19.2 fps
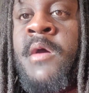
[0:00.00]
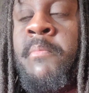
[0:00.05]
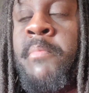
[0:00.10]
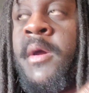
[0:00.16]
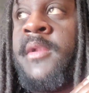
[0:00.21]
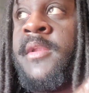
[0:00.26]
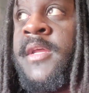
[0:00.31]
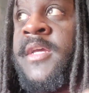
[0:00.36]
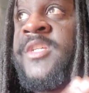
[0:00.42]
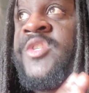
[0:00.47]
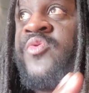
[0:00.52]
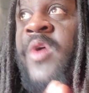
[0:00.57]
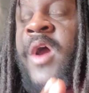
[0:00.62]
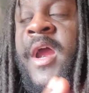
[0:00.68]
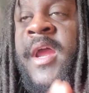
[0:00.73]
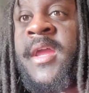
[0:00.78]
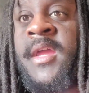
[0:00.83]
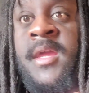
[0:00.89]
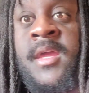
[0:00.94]
But this
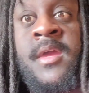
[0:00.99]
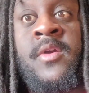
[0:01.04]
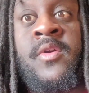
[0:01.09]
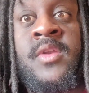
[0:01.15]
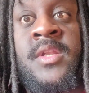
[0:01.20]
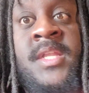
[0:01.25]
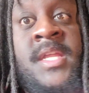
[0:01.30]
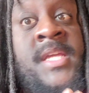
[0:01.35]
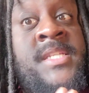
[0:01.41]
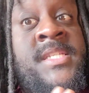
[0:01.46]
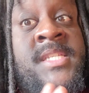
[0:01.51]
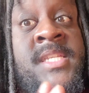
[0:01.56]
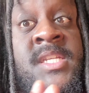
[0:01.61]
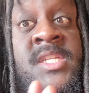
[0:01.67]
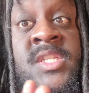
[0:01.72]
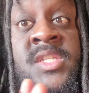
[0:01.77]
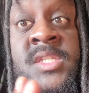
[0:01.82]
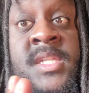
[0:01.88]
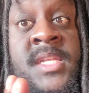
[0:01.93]
right here, this
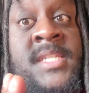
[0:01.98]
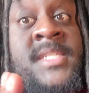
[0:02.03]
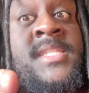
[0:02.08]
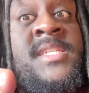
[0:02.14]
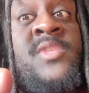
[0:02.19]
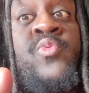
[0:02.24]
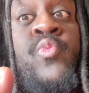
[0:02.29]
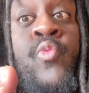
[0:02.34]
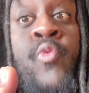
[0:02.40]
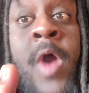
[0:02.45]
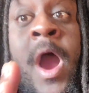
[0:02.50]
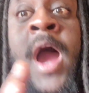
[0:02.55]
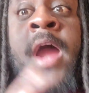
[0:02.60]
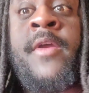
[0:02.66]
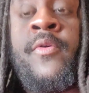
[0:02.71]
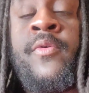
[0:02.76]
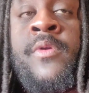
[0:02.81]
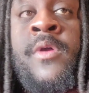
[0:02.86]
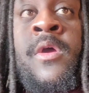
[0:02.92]
is this is
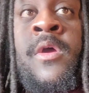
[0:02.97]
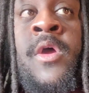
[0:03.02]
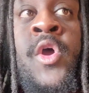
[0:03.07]
wild.